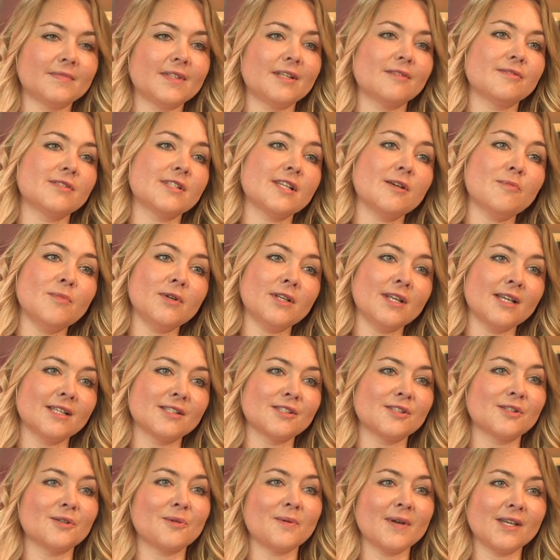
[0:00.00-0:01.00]
If someone
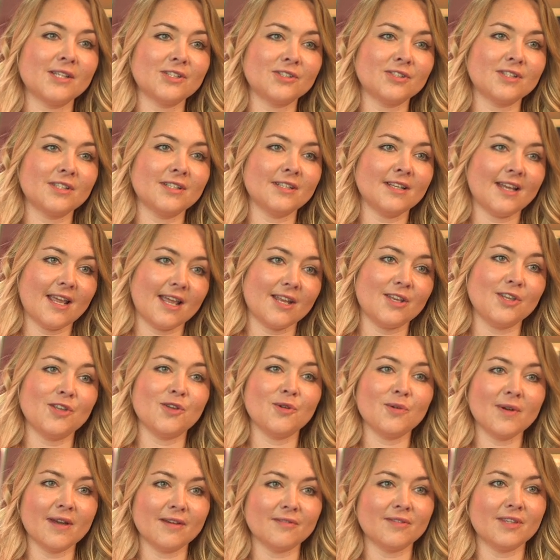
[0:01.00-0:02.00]
has the question and
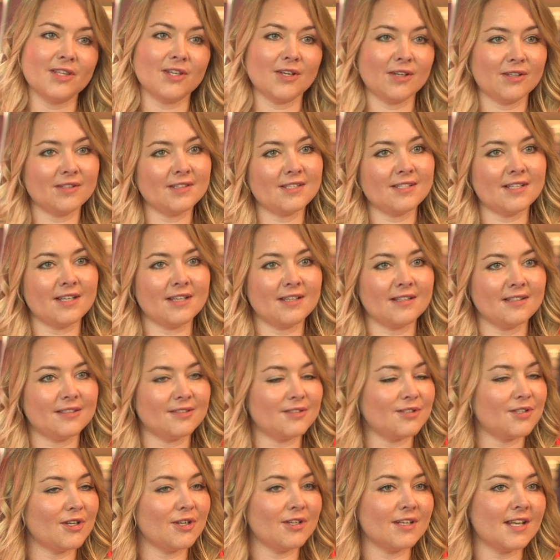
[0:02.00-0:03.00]
you have the answer,
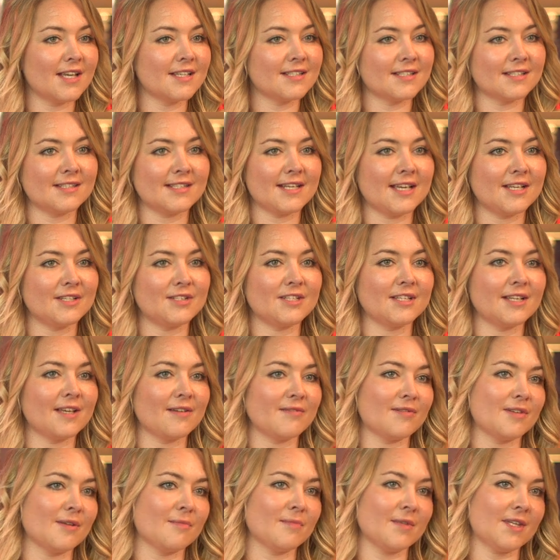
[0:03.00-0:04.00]
don't hesitate to
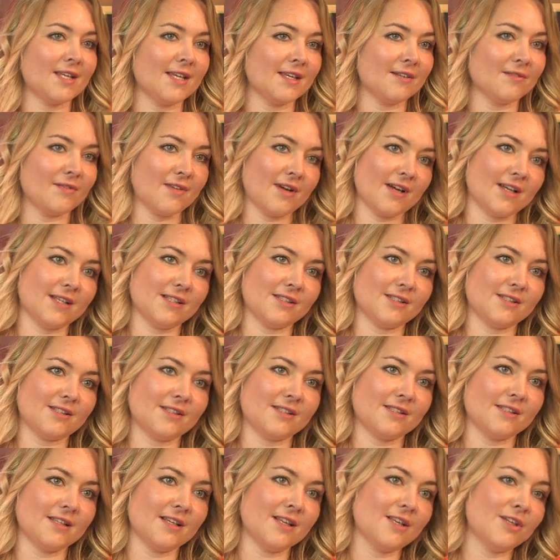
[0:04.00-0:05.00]
give them the advice.
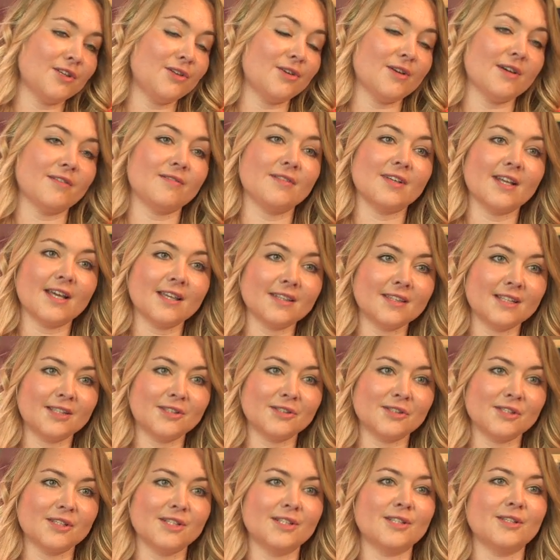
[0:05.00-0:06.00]
You have
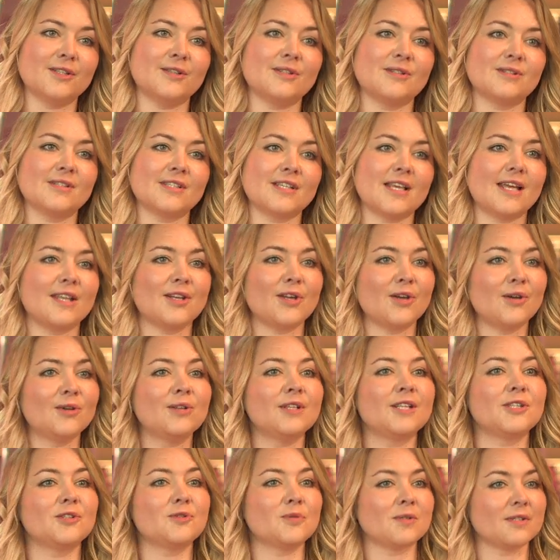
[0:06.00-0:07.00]
nothing to lose and
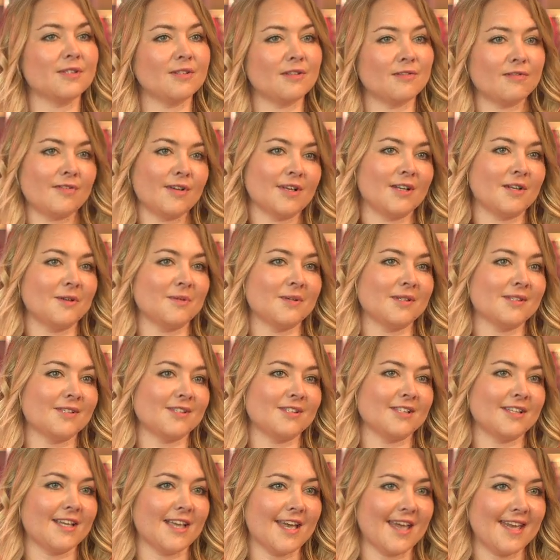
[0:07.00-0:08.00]
only Twitter followers
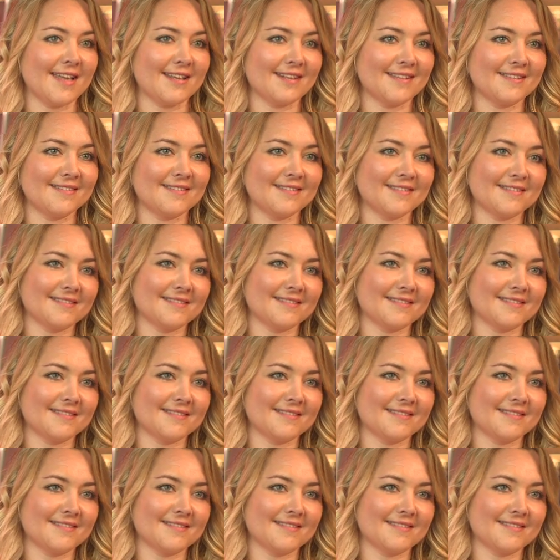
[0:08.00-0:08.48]
to gain.